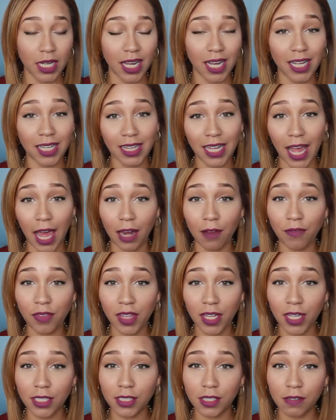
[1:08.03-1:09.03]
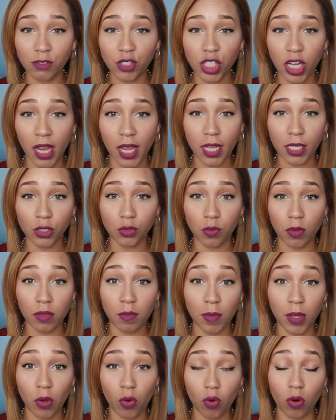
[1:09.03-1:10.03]
A lot of things have changed
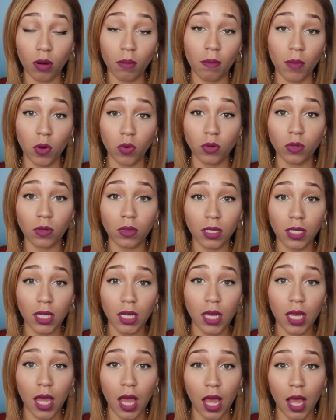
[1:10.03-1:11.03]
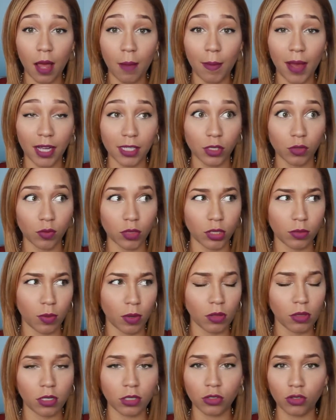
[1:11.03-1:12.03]
with me hormonally. I switched
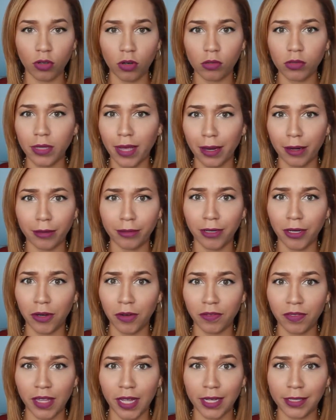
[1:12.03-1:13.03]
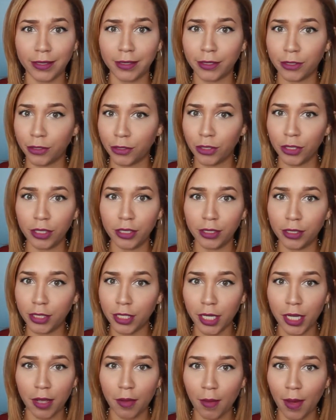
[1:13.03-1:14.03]
birth controls. I don't know if that's
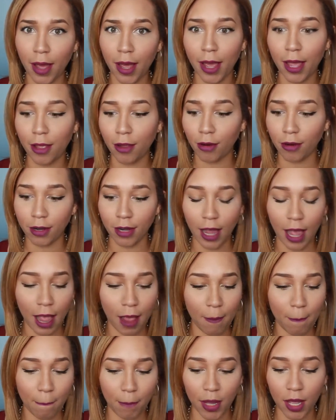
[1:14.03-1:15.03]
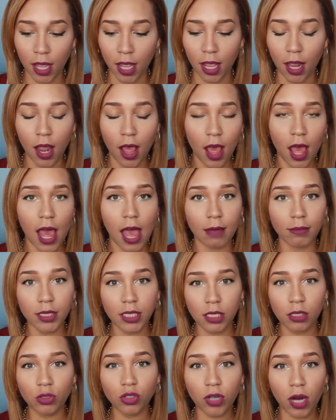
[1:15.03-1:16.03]
TMI or not, but I'm
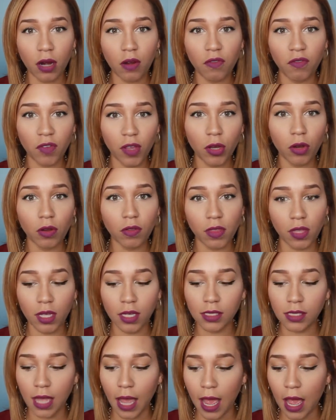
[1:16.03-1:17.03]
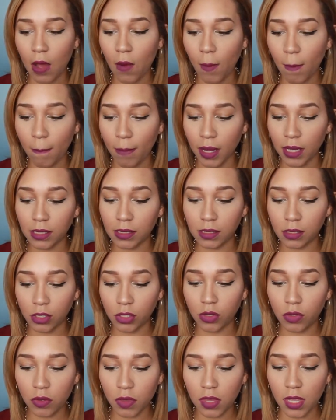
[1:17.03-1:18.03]
still trying to figure things out. But
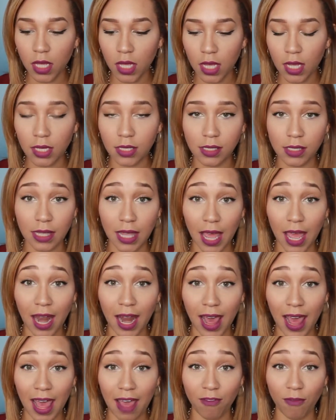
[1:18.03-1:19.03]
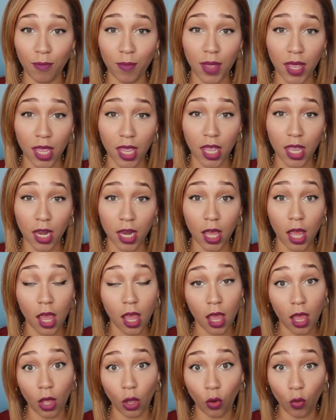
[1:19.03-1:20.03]
two things that have been
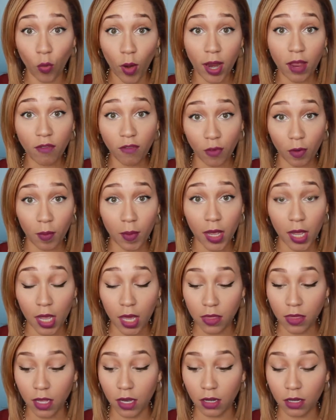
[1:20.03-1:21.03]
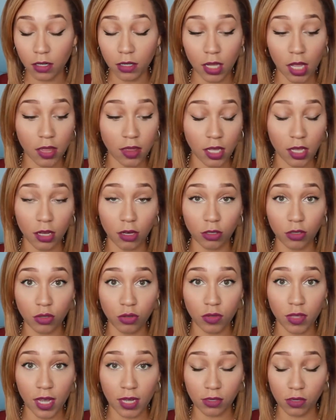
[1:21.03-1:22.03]
great for me in the year
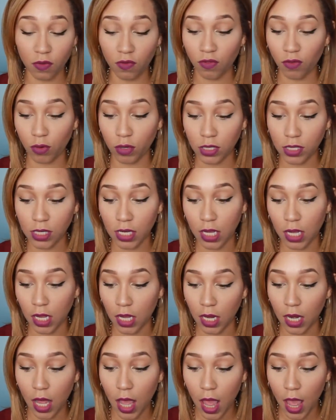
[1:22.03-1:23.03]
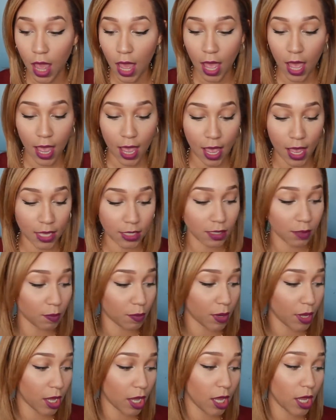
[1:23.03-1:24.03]
2014 has
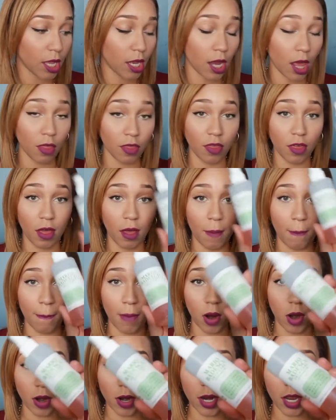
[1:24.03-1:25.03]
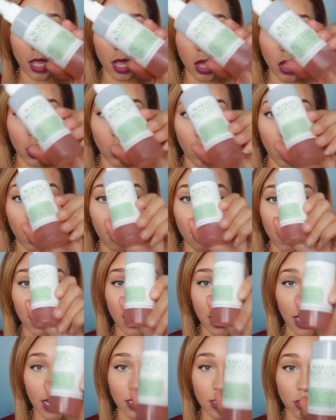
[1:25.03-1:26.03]
been the Mario
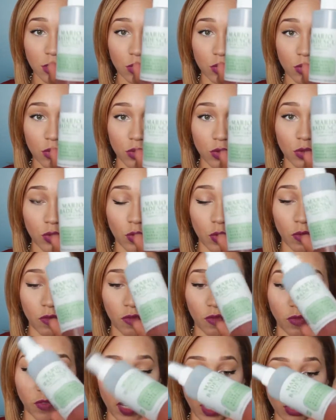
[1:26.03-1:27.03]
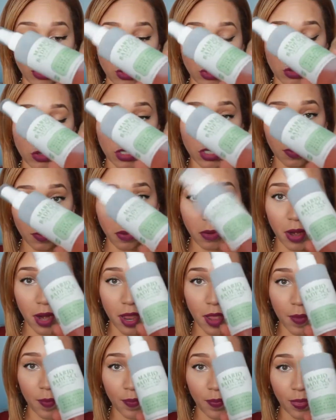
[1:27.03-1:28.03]
Badescu facial
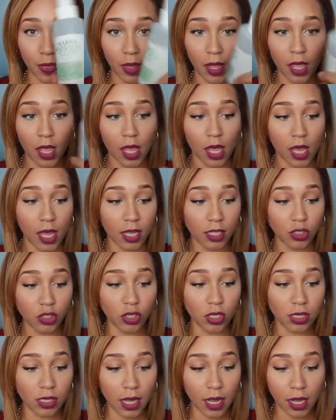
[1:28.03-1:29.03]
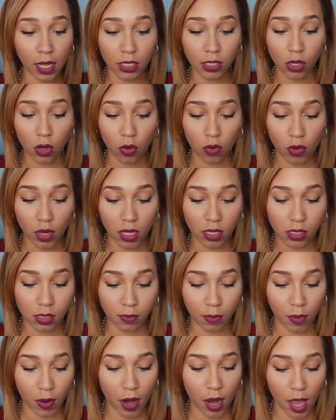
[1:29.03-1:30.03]
spray. It's just like a toning
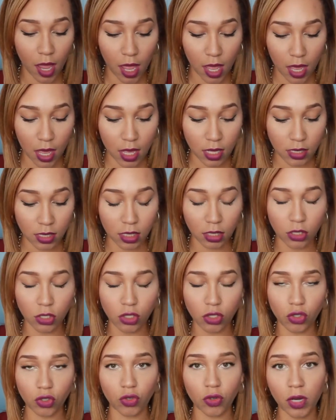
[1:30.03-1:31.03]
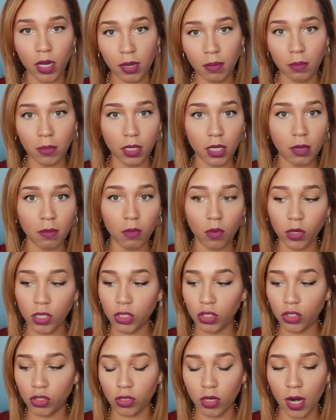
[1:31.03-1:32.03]
spray. It's extremely
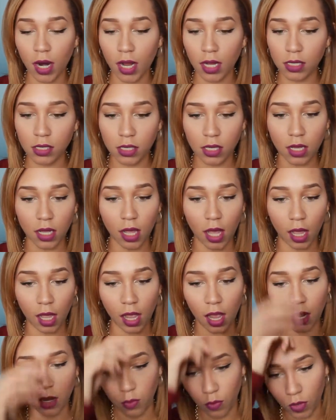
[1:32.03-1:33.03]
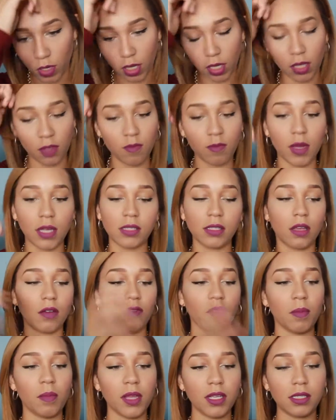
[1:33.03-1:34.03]
moisturizing. I kind of want to give
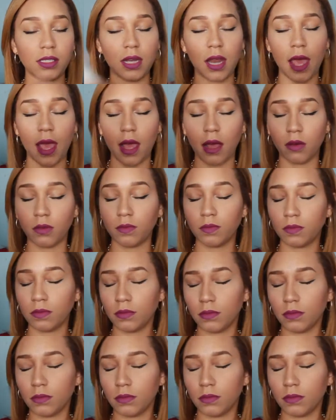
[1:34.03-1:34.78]
myself a miss now.